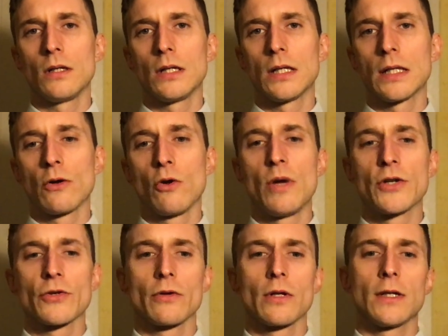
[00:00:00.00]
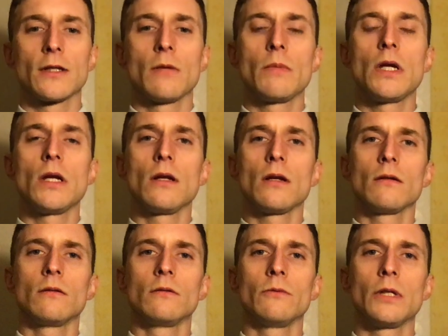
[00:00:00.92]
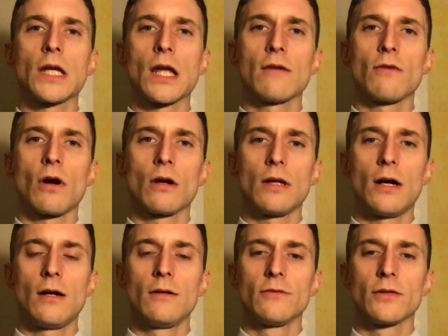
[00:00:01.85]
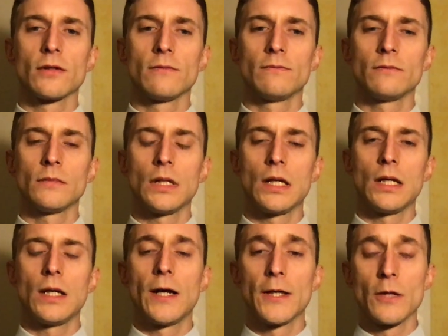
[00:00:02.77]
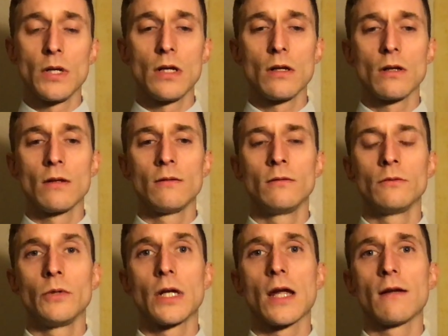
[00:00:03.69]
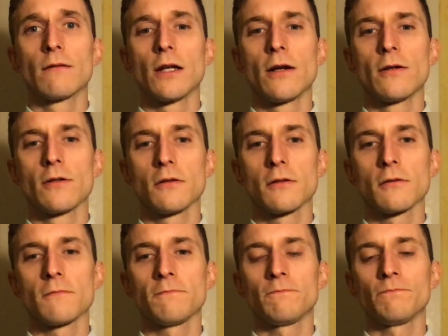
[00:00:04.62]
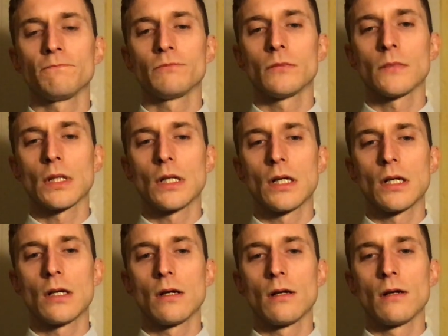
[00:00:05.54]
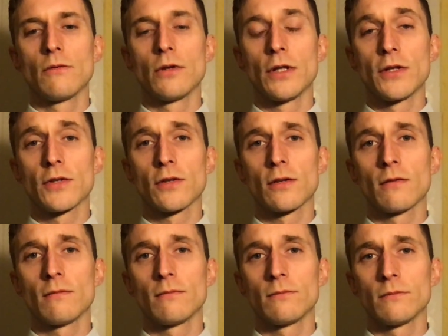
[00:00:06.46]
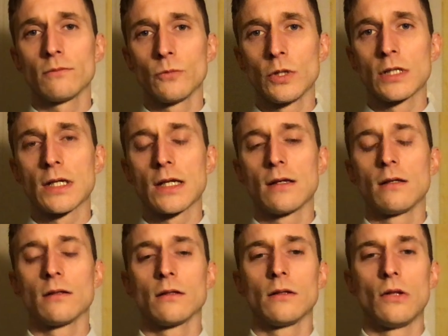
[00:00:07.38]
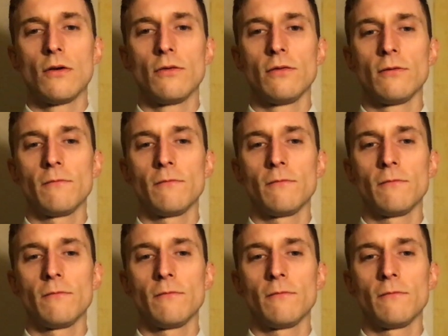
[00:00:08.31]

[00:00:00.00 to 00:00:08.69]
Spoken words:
They will measure it in the meaning we gave our lives and the meaning we gave theirs. For this, we stand in love.